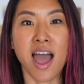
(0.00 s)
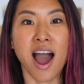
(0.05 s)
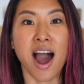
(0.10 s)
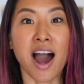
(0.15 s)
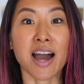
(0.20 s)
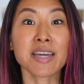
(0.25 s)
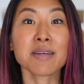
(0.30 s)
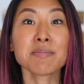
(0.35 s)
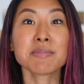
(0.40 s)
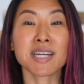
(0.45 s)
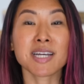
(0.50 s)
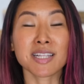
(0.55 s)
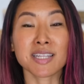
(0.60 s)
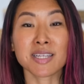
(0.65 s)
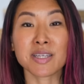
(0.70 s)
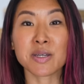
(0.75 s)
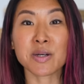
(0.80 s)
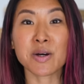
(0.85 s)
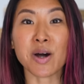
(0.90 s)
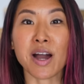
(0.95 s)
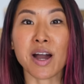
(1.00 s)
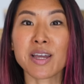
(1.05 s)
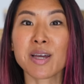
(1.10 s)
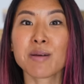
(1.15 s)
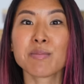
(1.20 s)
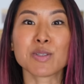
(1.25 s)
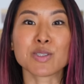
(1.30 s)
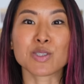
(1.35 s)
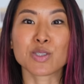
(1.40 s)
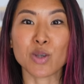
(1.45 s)
I am telling you, I
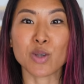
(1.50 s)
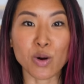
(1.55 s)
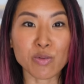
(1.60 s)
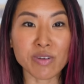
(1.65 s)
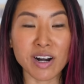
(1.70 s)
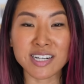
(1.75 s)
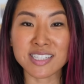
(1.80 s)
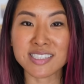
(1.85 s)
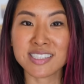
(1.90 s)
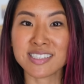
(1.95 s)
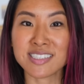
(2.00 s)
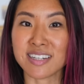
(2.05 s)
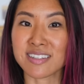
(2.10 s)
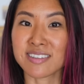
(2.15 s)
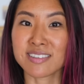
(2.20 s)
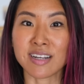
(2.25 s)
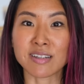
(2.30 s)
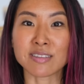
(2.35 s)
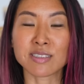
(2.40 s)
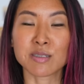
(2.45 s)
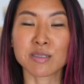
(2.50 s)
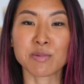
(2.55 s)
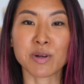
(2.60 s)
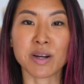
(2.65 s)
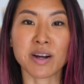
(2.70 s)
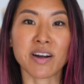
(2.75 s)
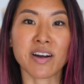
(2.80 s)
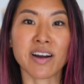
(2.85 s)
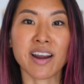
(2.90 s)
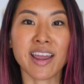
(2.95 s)
am so ready to settle down
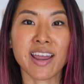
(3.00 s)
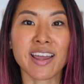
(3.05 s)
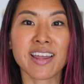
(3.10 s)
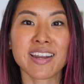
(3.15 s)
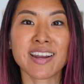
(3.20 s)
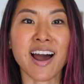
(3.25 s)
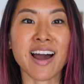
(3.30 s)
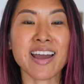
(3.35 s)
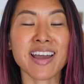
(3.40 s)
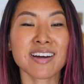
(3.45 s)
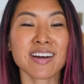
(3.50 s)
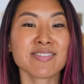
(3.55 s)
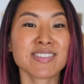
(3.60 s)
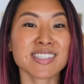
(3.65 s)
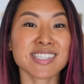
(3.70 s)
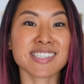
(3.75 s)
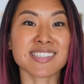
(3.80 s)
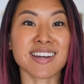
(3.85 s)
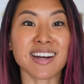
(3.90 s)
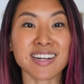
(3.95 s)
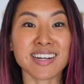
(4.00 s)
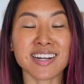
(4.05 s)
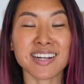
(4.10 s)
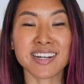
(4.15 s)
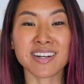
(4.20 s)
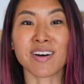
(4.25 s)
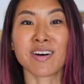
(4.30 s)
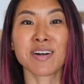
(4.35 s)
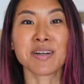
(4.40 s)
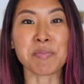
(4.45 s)
somewhere, and I have
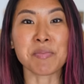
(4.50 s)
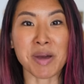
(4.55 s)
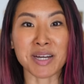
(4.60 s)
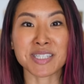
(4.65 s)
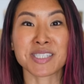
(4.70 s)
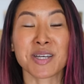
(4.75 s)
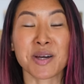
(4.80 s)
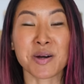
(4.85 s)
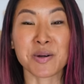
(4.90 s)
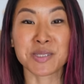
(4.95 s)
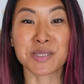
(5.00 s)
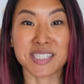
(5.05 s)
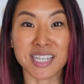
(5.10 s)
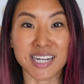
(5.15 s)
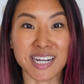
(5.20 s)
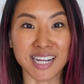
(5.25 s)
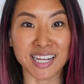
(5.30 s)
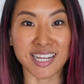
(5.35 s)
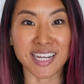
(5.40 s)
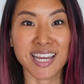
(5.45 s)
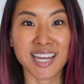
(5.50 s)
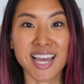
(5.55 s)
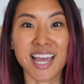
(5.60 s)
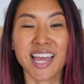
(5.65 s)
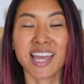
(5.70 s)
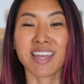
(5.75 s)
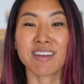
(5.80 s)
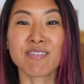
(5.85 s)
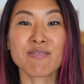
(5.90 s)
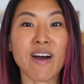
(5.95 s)
decided on Mexico City.
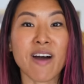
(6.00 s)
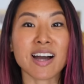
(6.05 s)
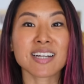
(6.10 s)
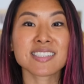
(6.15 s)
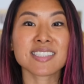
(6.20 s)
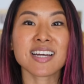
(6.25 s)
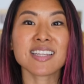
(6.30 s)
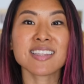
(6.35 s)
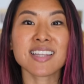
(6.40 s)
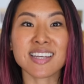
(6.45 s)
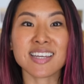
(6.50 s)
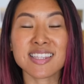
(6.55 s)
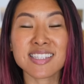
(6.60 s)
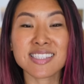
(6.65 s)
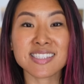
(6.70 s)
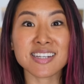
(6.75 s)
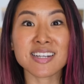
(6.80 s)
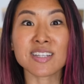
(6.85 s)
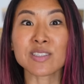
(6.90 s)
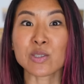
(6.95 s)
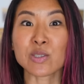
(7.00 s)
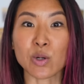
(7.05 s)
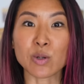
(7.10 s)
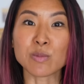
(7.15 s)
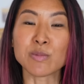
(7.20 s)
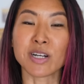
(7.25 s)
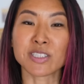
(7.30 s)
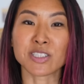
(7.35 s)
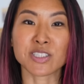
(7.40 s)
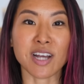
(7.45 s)
In fact, I like the city so
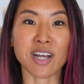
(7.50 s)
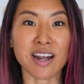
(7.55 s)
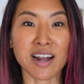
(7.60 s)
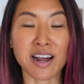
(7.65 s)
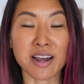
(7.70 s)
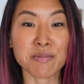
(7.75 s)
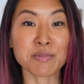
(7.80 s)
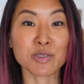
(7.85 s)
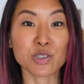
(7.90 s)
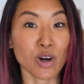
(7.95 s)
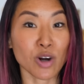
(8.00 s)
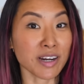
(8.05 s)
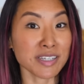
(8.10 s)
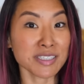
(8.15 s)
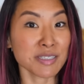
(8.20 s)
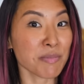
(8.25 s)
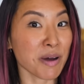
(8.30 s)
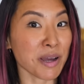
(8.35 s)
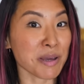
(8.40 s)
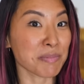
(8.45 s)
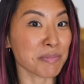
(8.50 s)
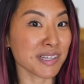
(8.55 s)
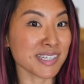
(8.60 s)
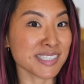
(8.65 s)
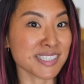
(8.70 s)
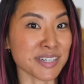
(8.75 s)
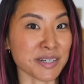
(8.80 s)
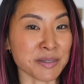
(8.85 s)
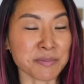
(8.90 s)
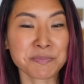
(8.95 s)
much that I'm trying to buy a
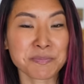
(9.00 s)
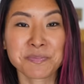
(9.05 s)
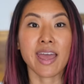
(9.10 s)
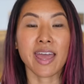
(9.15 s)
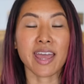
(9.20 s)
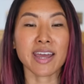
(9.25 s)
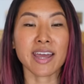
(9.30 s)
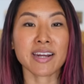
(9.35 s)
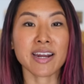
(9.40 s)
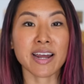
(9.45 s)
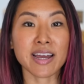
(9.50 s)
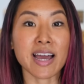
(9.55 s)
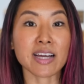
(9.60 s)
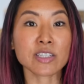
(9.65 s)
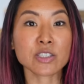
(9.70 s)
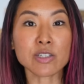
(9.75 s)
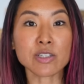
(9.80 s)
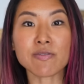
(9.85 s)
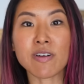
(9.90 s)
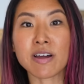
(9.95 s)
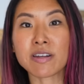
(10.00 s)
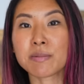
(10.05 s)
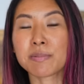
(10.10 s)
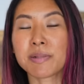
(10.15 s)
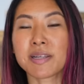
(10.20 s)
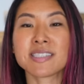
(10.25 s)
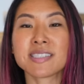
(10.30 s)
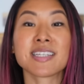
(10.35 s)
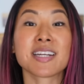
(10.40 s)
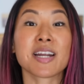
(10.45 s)
place here. And I actually found a
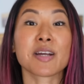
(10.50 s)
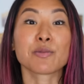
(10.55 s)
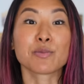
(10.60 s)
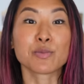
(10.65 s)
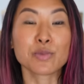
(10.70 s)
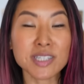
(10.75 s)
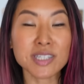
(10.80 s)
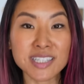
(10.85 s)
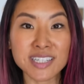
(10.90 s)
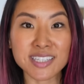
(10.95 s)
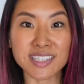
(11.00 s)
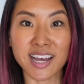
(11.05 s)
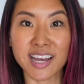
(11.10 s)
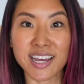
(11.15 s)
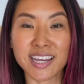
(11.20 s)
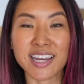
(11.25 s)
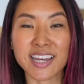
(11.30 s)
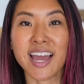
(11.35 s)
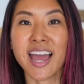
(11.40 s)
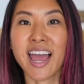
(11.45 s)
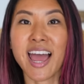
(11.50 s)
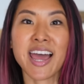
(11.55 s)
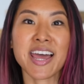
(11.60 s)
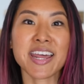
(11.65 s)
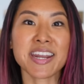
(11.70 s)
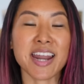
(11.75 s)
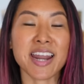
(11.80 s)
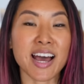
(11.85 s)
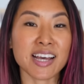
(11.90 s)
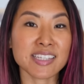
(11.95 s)
place that I really like,
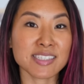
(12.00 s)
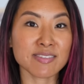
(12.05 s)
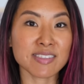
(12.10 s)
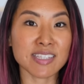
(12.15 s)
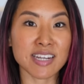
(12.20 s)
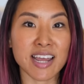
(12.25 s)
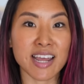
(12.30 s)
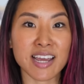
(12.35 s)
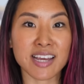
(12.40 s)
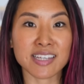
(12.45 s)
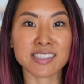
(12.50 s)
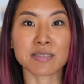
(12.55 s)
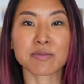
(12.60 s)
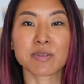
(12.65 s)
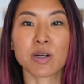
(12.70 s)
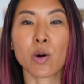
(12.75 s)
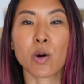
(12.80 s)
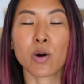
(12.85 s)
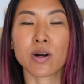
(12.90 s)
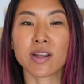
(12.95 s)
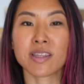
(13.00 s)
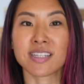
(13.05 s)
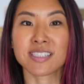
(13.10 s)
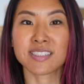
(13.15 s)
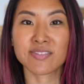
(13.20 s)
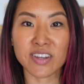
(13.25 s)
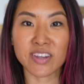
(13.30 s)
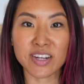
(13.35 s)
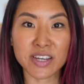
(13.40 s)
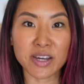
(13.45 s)
and as of today, as I'm recording
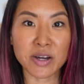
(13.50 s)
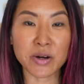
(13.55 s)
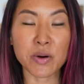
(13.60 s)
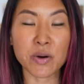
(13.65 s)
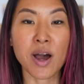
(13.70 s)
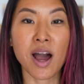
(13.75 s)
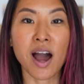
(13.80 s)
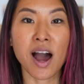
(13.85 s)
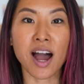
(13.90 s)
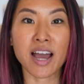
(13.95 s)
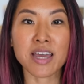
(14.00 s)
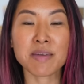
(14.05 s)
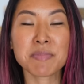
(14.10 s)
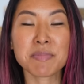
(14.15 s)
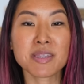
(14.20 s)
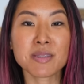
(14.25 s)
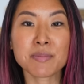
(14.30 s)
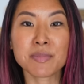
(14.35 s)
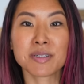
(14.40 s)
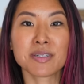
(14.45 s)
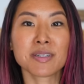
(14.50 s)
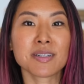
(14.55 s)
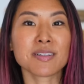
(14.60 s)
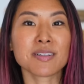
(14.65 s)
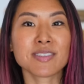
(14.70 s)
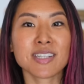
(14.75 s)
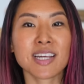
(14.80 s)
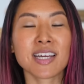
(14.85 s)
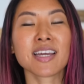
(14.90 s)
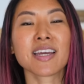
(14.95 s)
this video, I'm in the middle
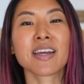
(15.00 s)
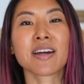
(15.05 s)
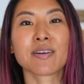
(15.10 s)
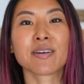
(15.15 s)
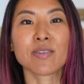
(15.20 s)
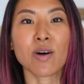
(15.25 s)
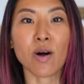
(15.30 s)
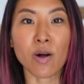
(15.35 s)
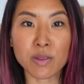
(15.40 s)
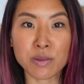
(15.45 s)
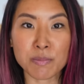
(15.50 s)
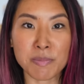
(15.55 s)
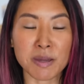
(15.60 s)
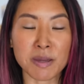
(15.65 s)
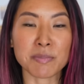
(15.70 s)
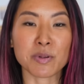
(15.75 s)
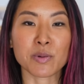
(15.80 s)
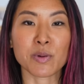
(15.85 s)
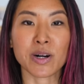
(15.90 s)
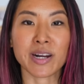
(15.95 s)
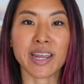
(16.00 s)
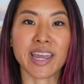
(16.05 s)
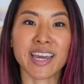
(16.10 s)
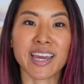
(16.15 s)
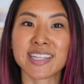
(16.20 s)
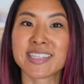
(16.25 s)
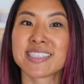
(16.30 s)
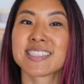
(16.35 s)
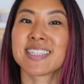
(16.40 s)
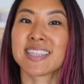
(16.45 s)
of taking care of all the paperwork
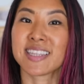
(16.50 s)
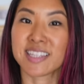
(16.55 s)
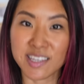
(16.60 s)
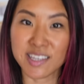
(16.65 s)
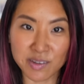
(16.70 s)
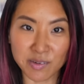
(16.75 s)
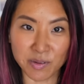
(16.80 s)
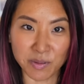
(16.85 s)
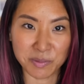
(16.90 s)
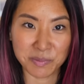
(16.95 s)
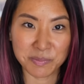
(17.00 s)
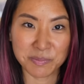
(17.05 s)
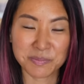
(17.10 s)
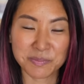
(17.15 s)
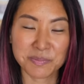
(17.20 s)
and legal.